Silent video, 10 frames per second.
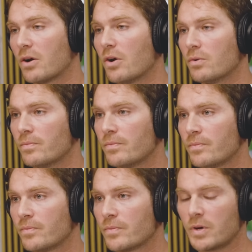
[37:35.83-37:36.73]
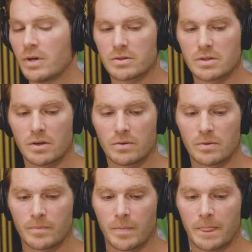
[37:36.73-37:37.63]
home. So,
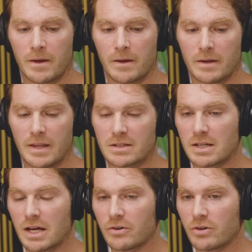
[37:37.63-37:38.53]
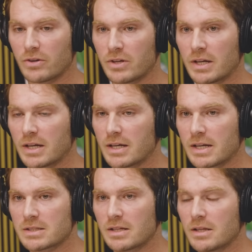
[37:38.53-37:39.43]
and that's another thing I
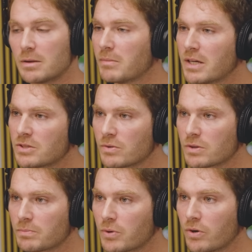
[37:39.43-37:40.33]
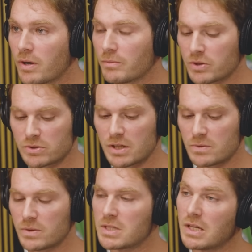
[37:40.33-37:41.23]
guess I didn't mention with the program. There's
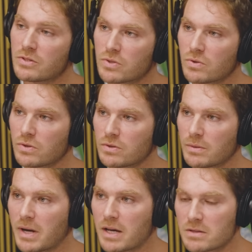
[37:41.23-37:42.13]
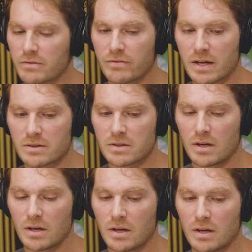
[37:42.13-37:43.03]
things we see in school, the positive effects.
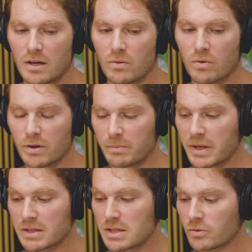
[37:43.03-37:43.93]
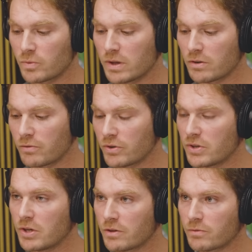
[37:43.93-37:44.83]
One of the biggest things we look for
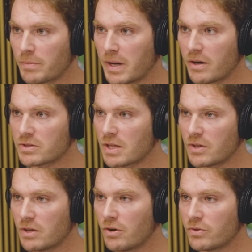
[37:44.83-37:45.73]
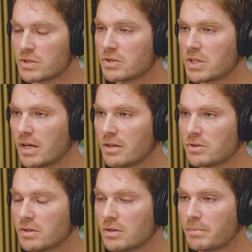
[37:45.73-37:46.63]
is hearing from parents that they notice a
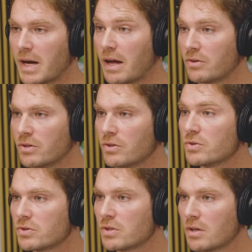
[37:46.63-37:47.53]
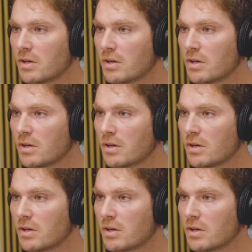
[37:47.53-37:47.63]
change in the pattern of use